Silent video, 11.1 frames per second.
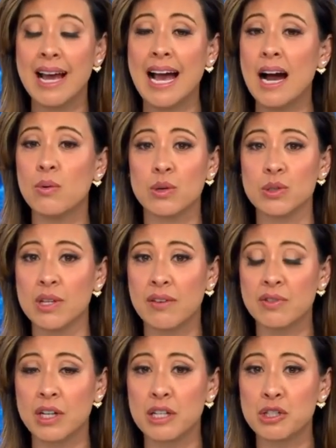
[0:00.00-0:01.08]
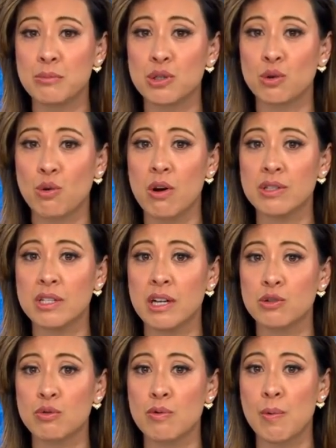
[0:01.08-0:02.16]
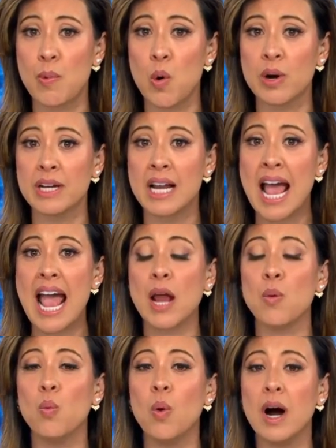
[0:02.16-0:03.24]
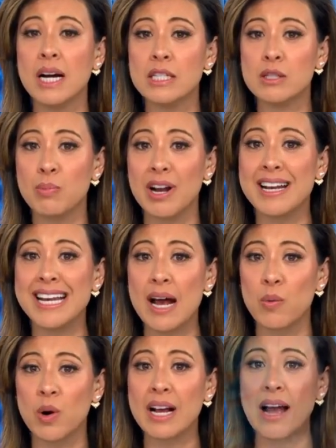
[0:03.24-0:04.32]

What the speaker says: hours after customers across the country reported a widespread network